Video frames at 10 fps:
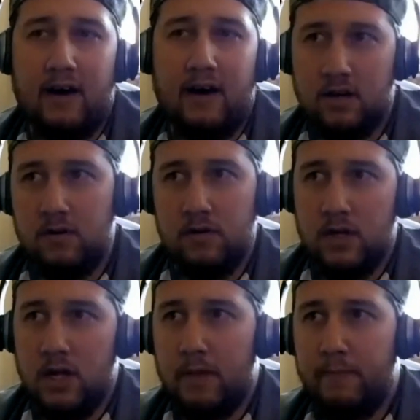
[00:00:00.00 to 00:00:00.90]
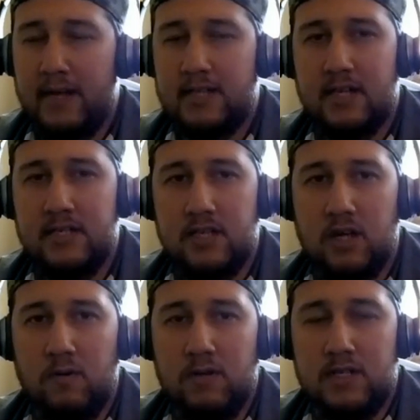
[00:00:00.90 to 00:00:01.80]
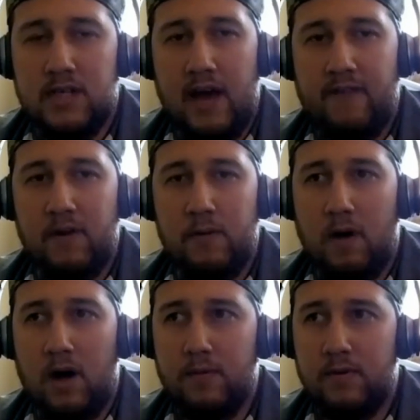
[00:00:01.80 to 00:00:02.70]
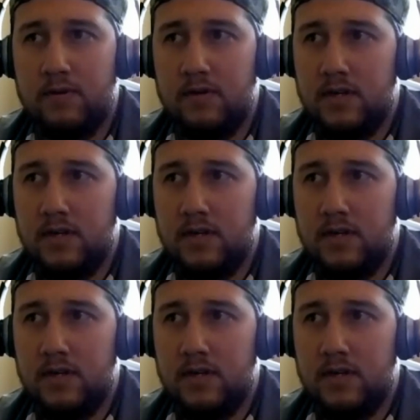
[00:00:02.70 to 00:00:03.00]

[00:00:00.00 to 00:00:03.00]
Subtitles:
so makes sense to go with this cat from Auburn.